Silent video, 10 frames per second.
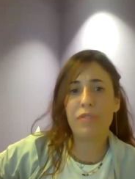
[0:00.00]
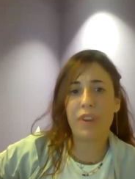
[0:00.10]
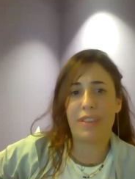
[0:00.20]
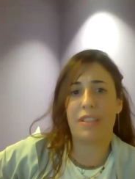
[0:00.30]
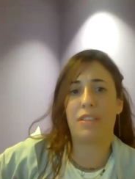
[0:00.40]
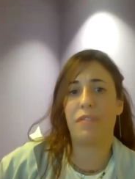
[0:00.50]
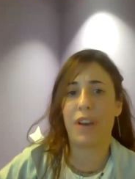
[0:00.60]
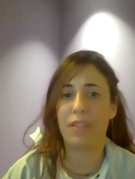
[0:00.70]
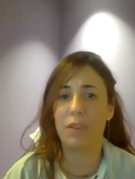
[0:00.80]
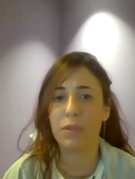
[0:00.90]
we've
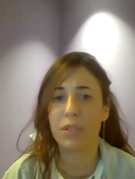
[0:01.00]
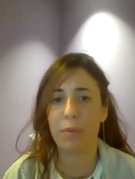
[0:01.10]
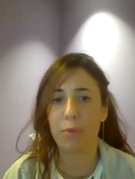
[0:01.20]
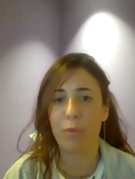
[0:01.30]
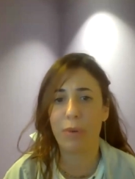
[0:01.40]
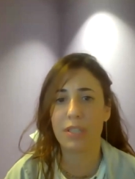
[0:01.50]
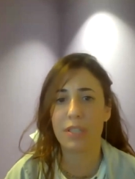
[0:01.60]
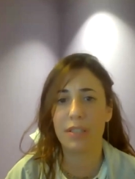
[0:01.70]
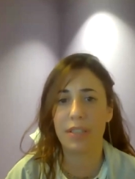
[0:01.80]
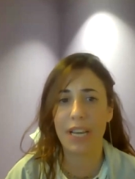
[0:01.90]
identified those key
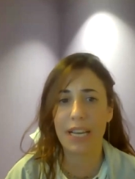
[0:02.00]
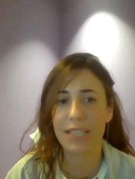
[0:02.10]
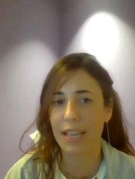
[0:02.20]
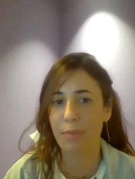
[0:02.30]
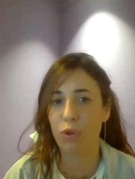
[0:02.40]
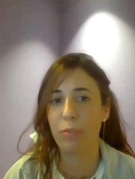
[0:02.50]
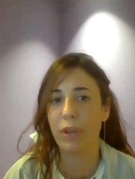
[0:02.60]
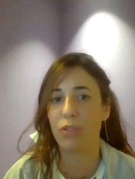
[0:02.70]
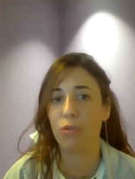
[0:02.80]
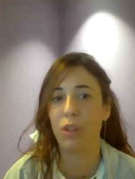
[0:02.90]
moments, the next step will
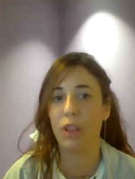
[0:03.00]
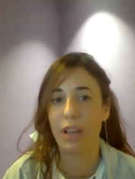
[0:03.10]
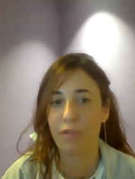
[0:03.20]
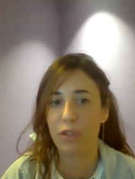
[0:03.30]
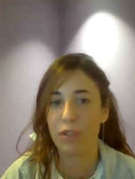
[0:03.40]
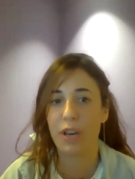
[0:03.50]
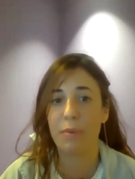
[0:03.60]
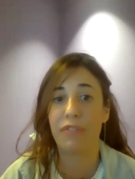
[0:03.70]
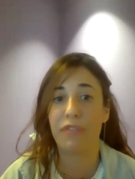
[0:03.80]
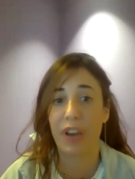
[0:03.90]
be to leverage
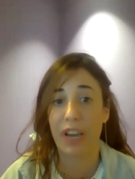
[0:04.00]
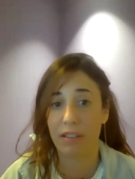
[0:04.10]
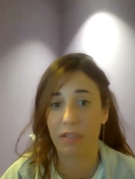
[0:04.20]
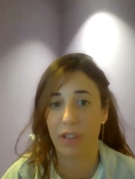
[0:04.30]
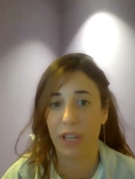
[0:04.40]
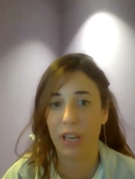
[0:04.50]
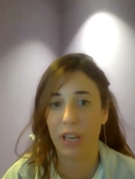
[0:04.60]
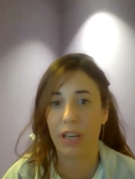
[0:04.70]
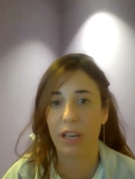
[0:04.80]
them effectively,